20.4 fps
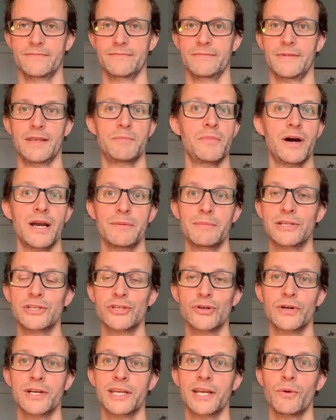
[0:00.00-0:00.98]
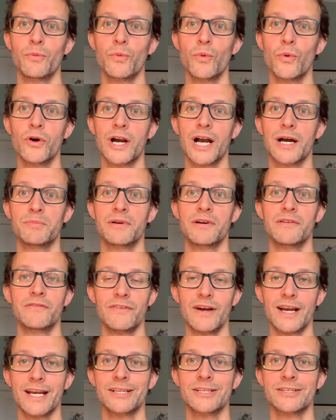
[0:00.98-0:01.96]
It might mean joining a walk-up
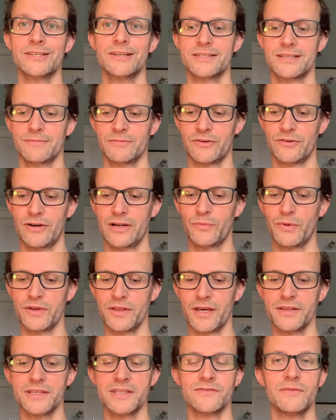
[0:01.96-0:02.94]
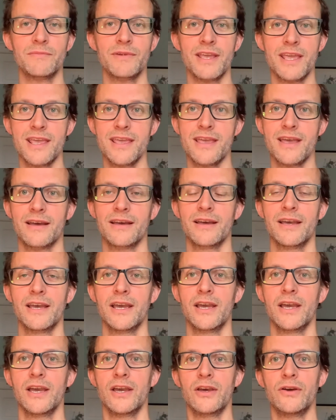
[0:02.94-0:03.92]
evangelism group with others from here
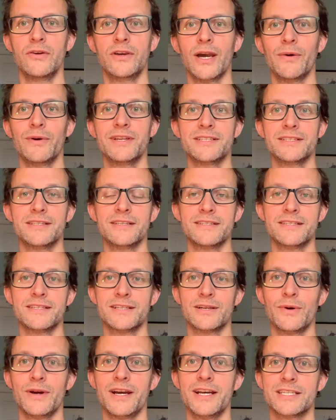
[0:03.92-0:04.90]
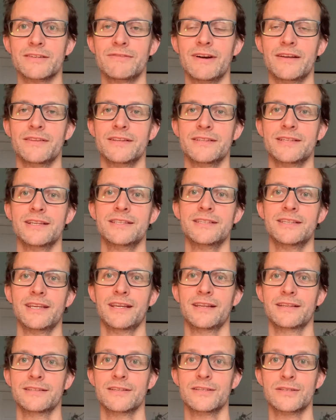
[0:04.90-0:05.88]
who go into the squares around the
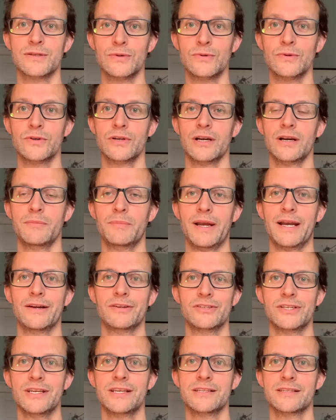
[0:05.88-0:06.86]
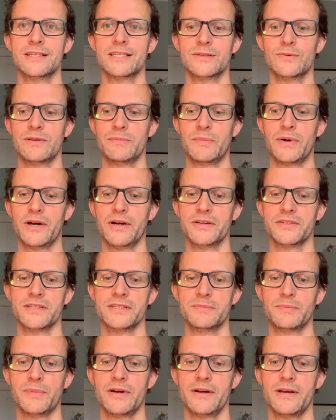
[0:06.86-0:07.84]
city to talk about Jesus with
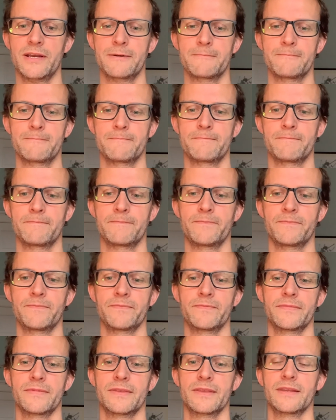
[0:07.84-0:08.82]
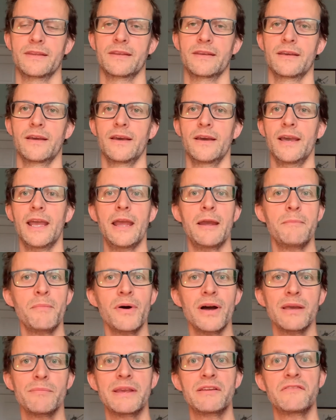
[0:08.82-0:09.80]
passers-by. It
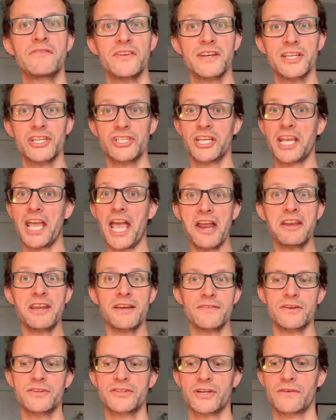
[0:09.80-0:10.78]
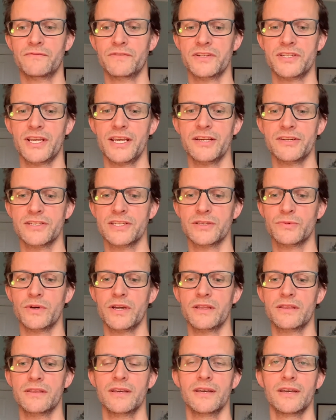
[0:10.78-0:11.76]
might mean finishing any of those conversations
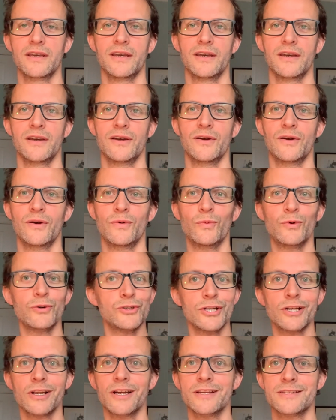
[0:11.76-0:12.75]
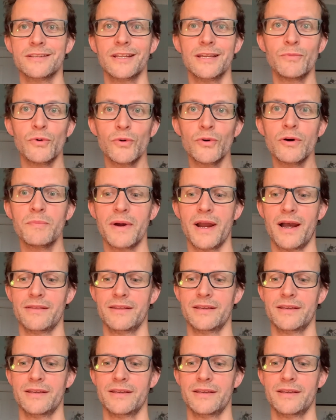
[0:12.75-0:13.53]
with, would you like to know more about